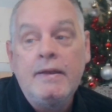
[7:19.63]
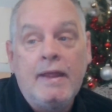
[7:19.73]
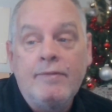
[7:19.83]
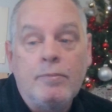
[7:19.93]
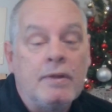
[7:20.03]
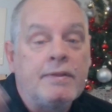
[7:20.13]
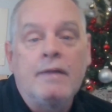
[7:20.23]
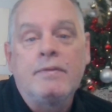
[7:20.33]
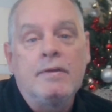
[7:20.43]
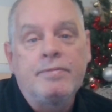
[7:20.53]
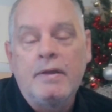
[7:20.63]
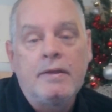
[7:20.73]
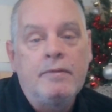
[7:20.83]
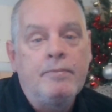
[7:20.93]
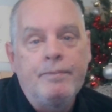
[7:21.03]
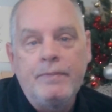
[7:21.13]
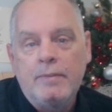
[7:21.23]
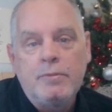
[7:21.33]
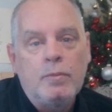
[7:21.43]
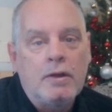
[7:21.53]
even without their fucking
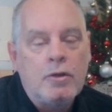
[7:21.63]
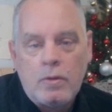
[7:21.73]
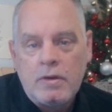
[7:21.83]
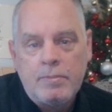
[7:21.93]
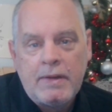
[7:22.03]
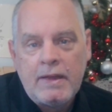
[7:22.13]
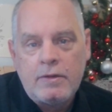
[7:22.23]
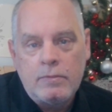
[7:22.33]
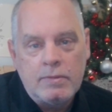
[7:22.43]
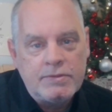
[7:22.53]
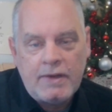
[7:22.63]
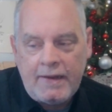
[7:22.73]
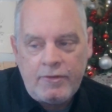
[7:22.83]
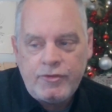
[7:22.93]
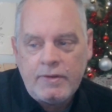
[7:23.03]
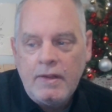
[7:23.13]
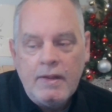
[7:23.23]
number one quarterback who was injured,